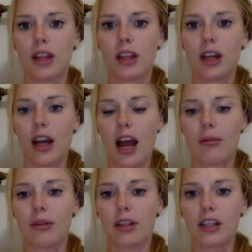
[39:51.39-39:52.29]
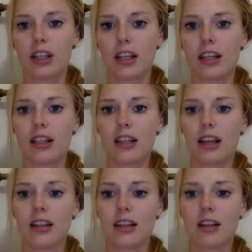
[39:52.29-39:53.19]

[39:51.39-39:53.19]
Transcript: the abolitionists as they